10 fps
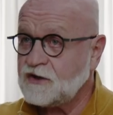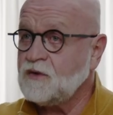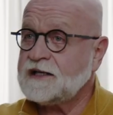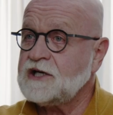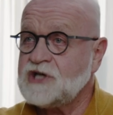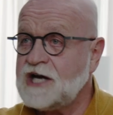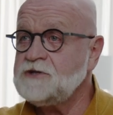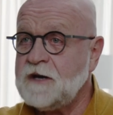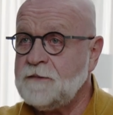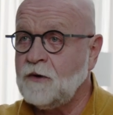are quick to
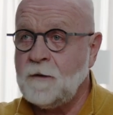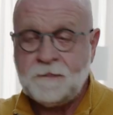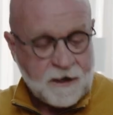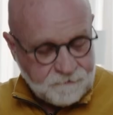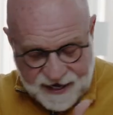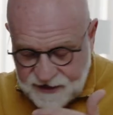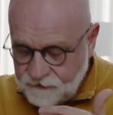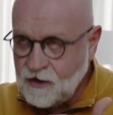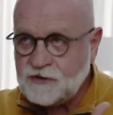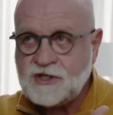judge people by the
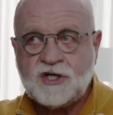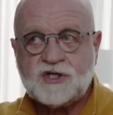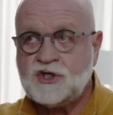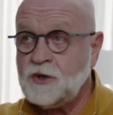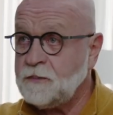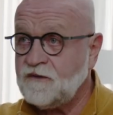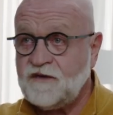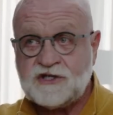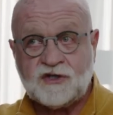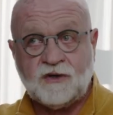most
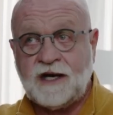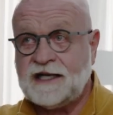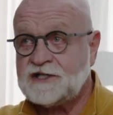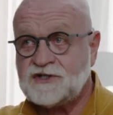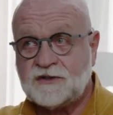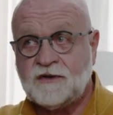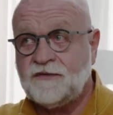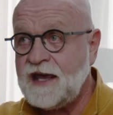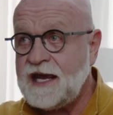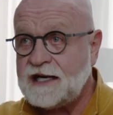superficial and external
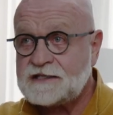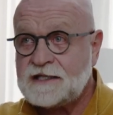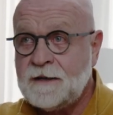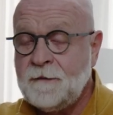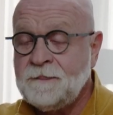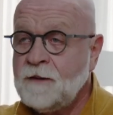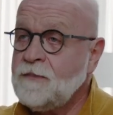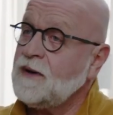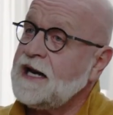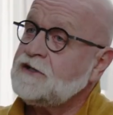things.
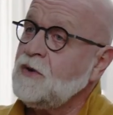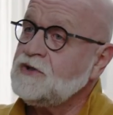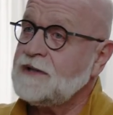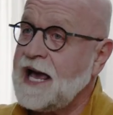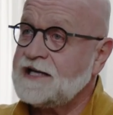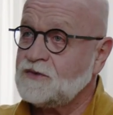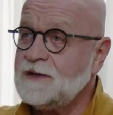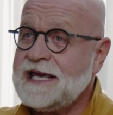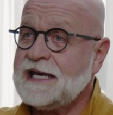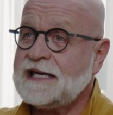But what I told you last
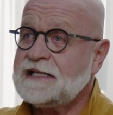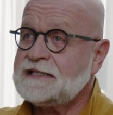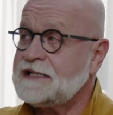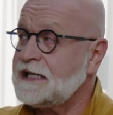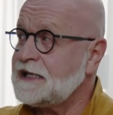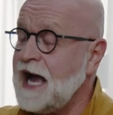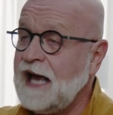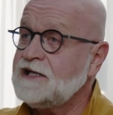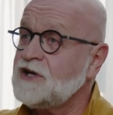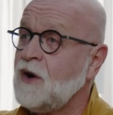week is that
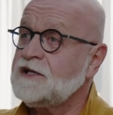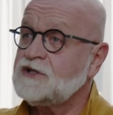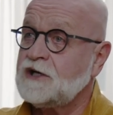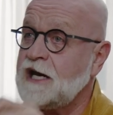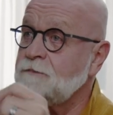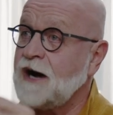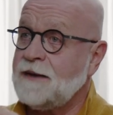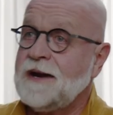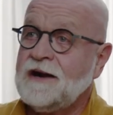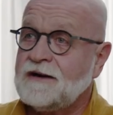God is always looking
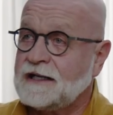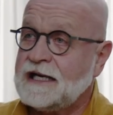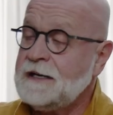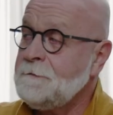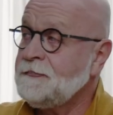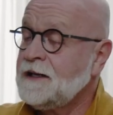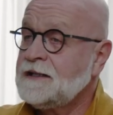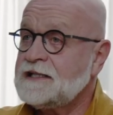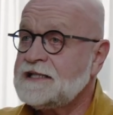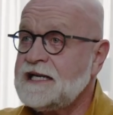primarily
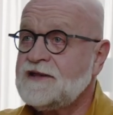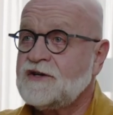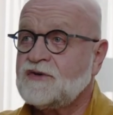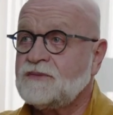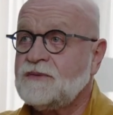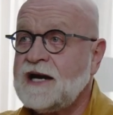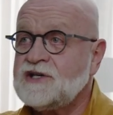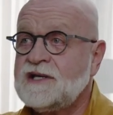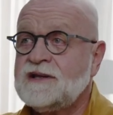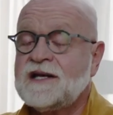to see the
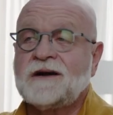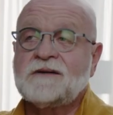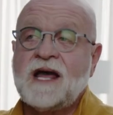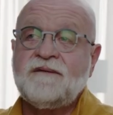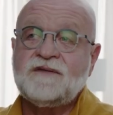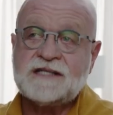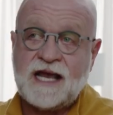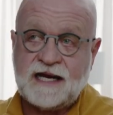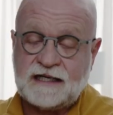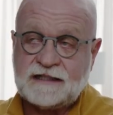direction that our life is
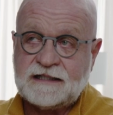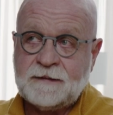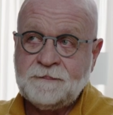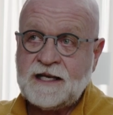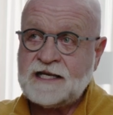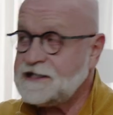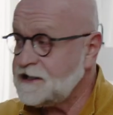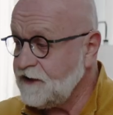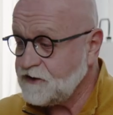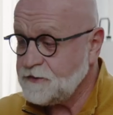heading. It's
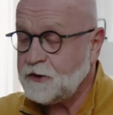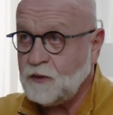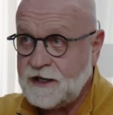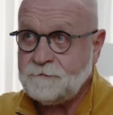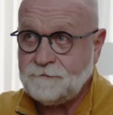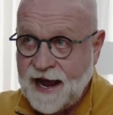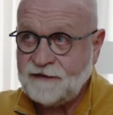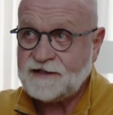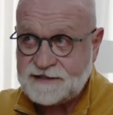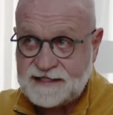the difference between
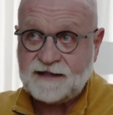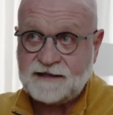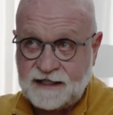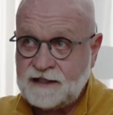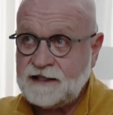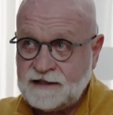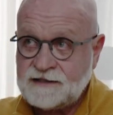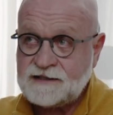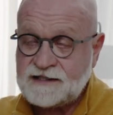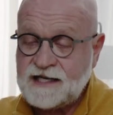bounded set thinking
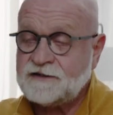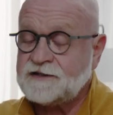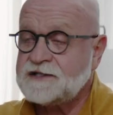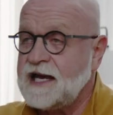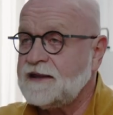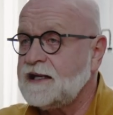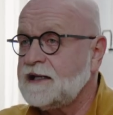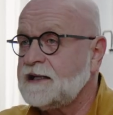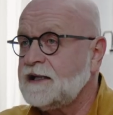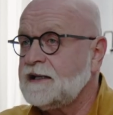and centered set
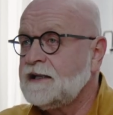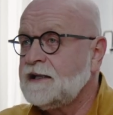thinking.